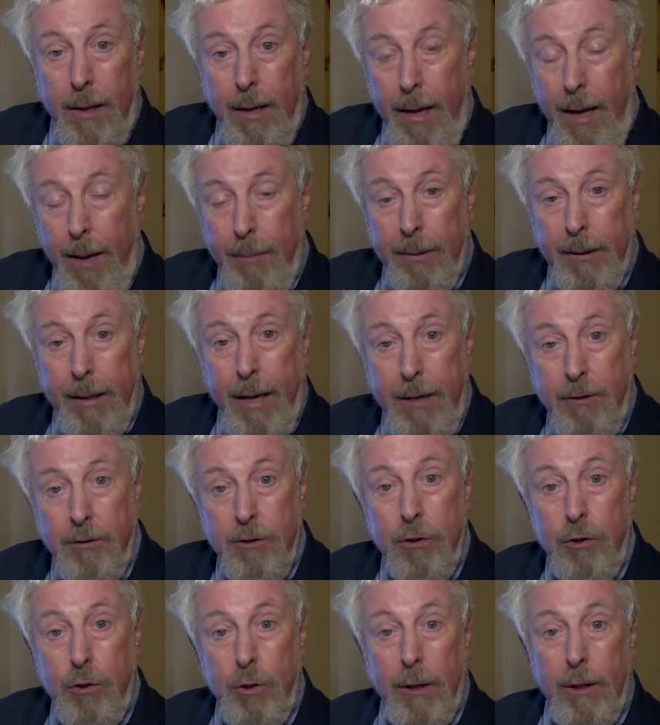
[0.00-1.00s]

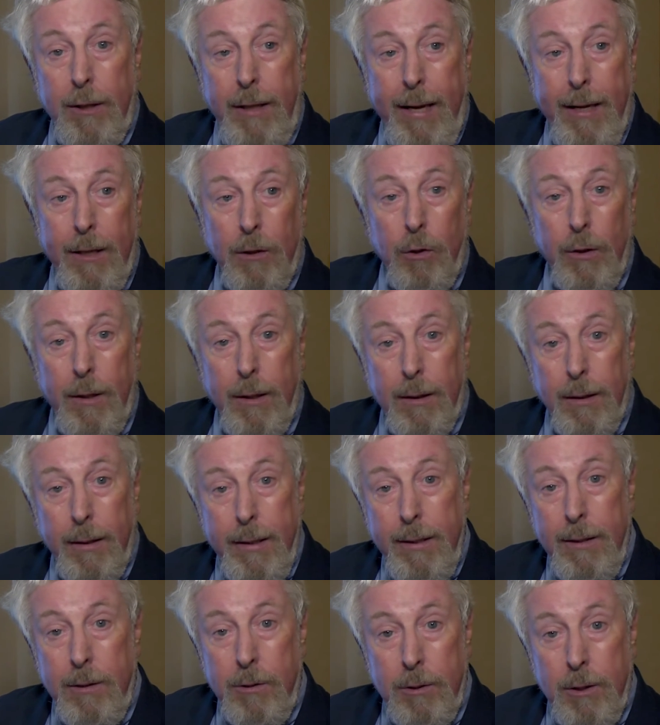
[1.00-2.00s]
applications. You can take a look at
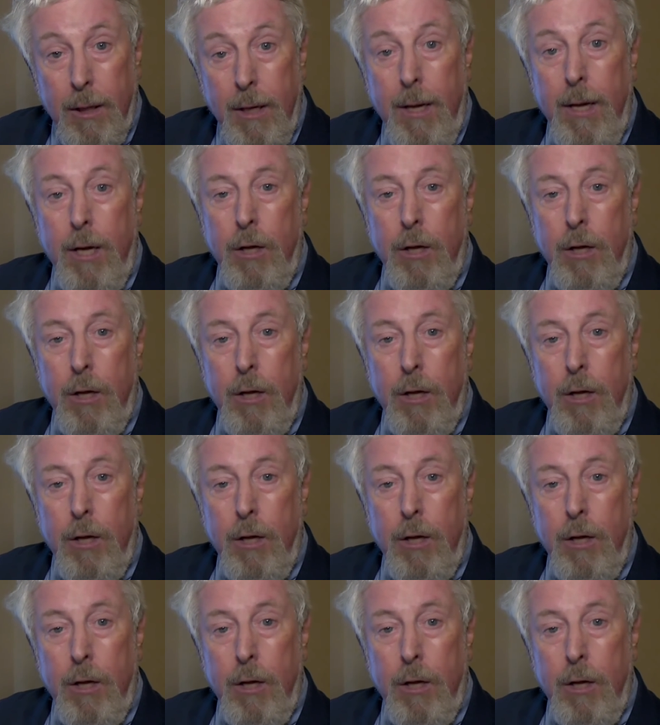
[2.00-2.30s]
links.